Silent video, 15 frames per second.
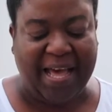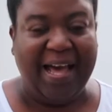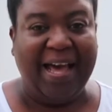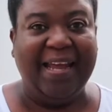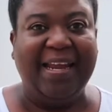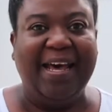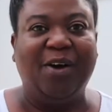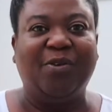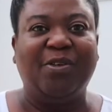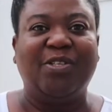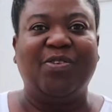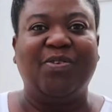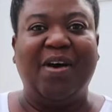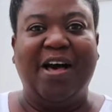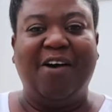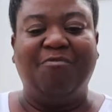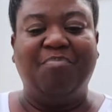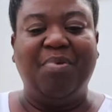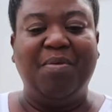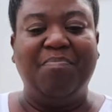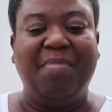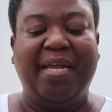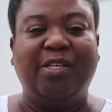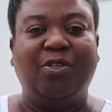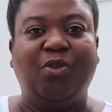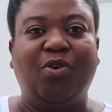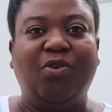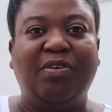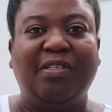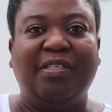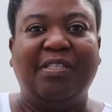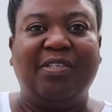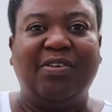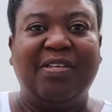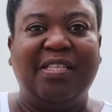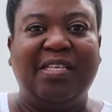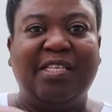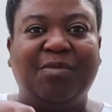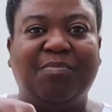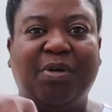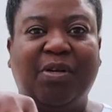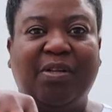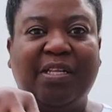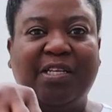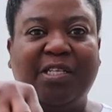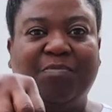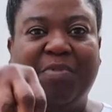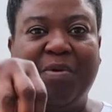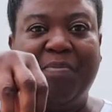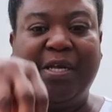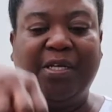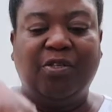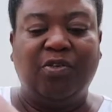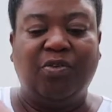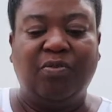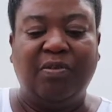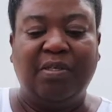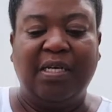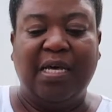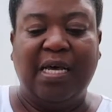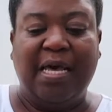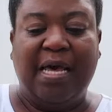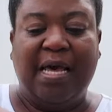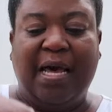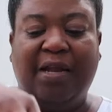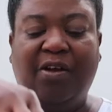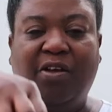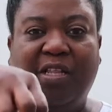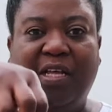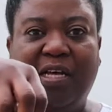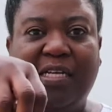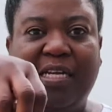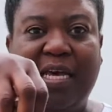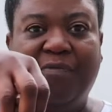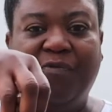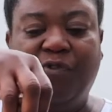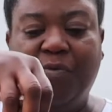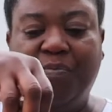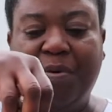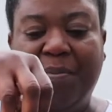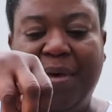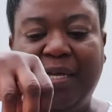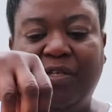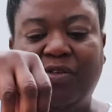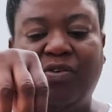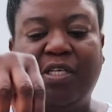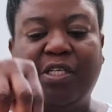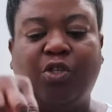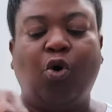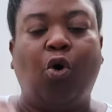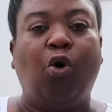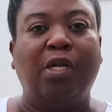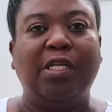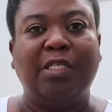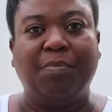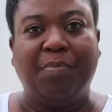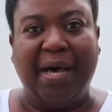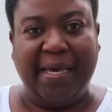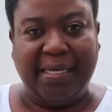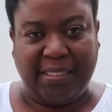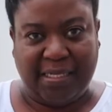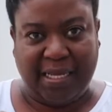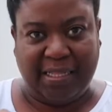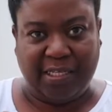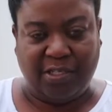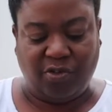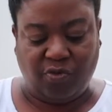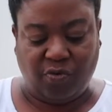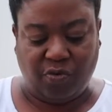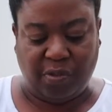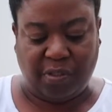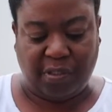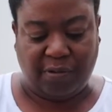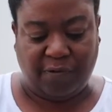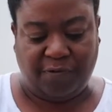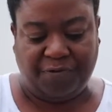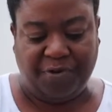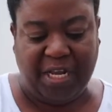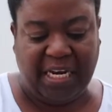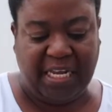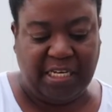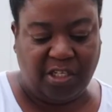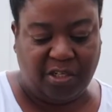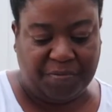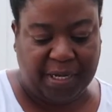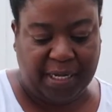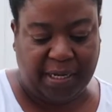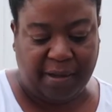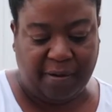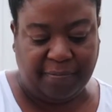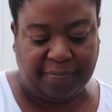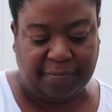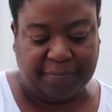and I also have pimento. So in this bowl there's pimento. Another name for pimento is allspice, and this grows freely in Jamaica.